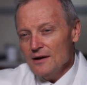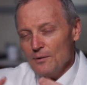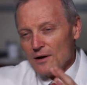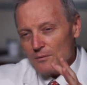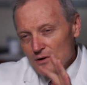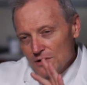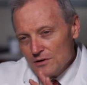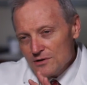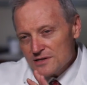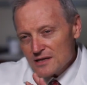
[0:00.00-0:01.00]
where we're
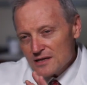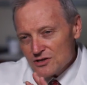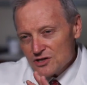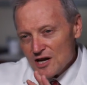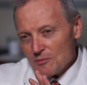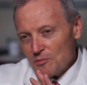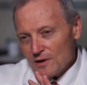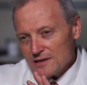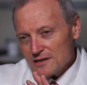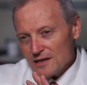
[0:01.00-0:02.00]
using these
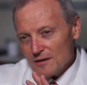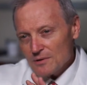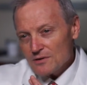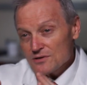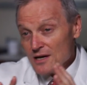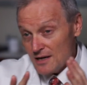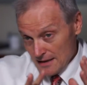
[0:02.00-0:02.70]
checkpoint inhibitors